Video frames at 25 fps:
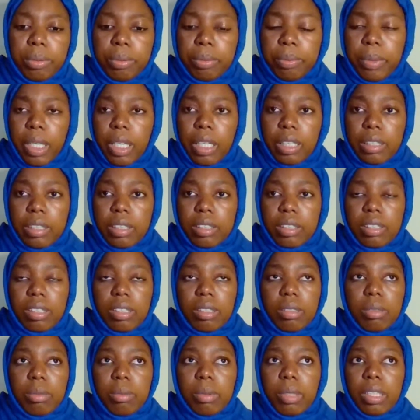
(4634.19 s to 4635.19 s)
We are
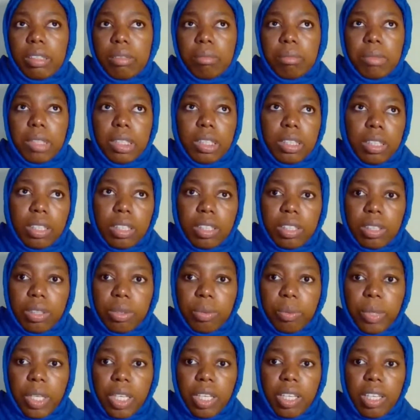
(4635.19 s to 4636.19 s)
still one message
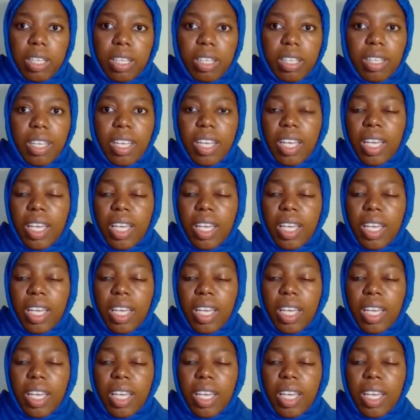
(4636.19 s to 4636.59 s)
away,